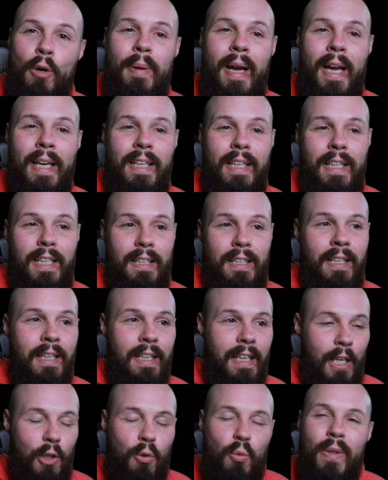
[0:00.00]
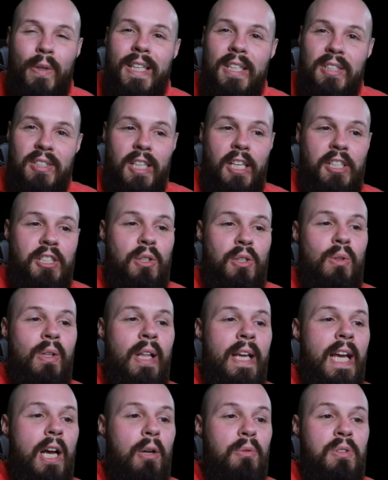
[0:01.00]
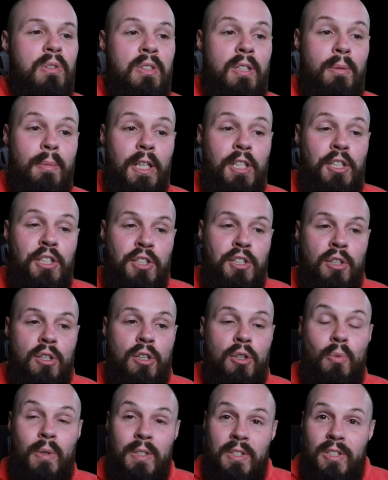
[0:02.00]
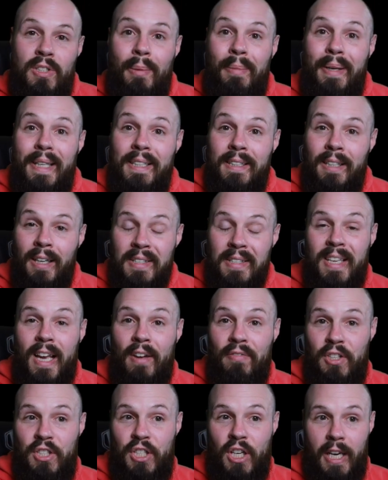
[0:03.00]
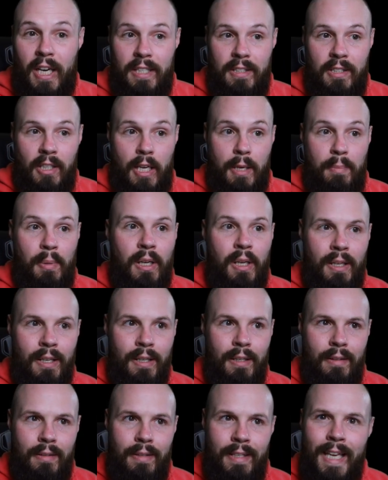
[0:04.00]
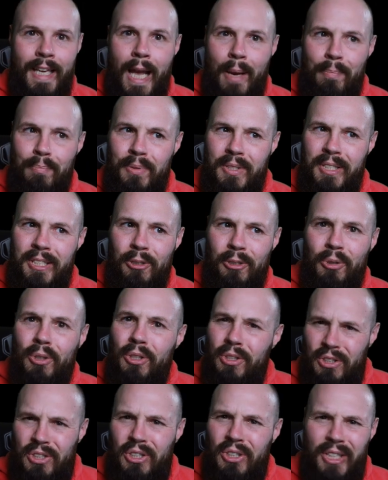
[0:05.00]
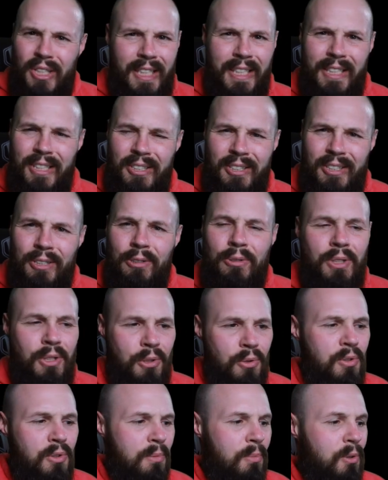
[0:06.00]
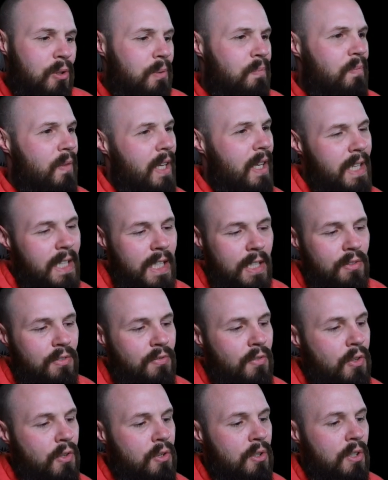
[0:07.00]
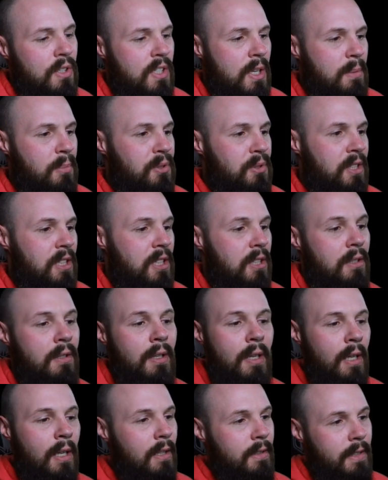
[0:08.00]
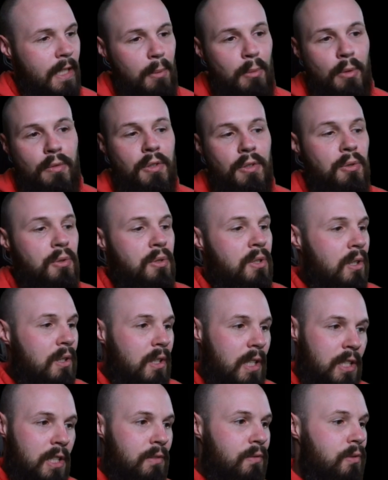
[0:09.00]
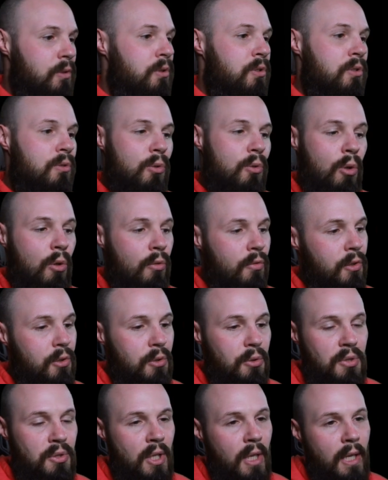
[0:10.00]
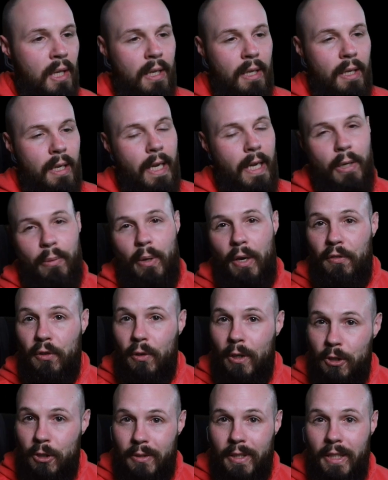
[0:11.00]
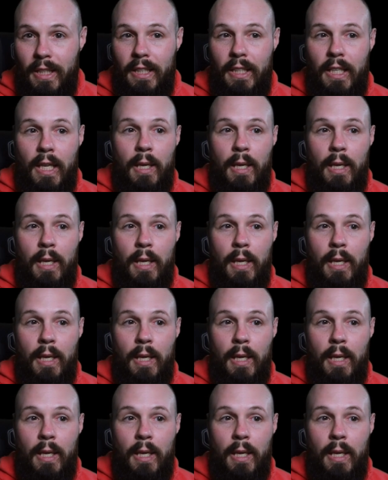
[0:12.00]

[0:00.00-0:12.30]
back in and reassess your layouts to make sure when somebody does have the giant type, the app still looks good and is still usable. And he gives further examples here, table views, collection views, scroll views. Anyway, if you're interested in